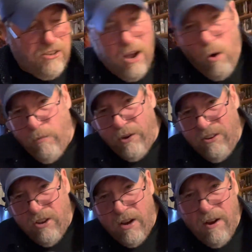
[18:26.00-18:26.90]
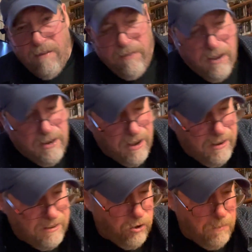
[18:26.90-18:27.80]
hopefully shed enough light on,
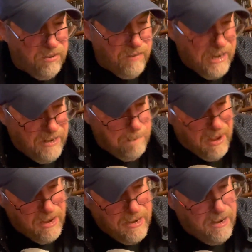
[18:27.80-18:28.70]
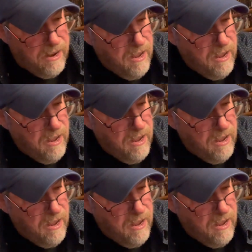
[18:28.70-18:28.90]
in terms of an independent,